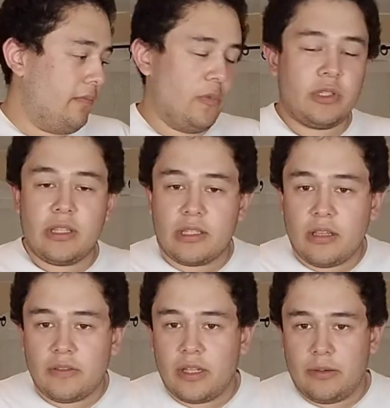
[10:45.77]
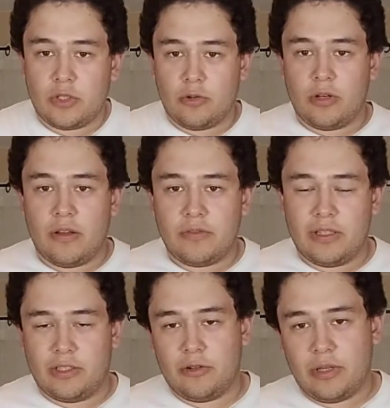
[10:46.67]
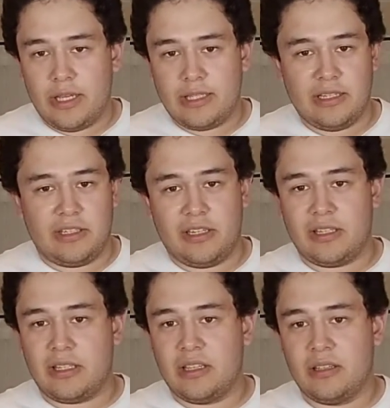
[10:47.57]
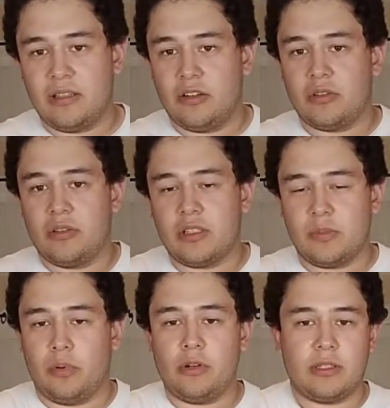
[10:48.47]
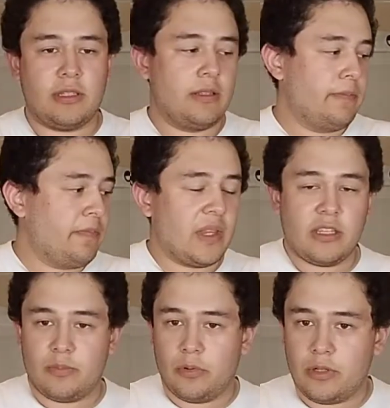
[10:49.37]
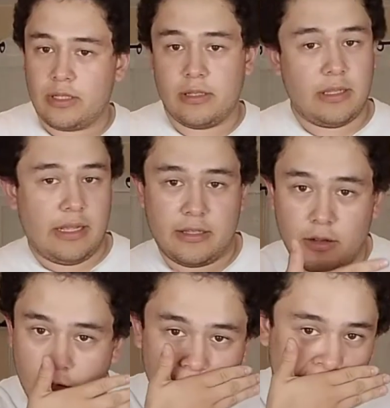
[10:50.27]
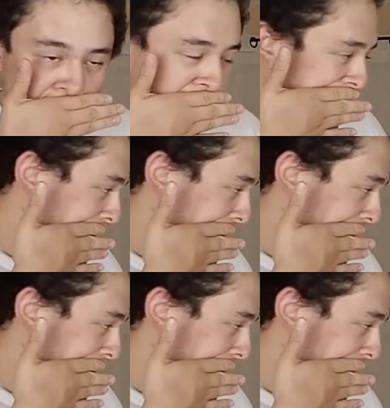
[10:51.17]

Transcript: most of the stuff that I'm showing off and showcasing is just, you know, sports. That's all we want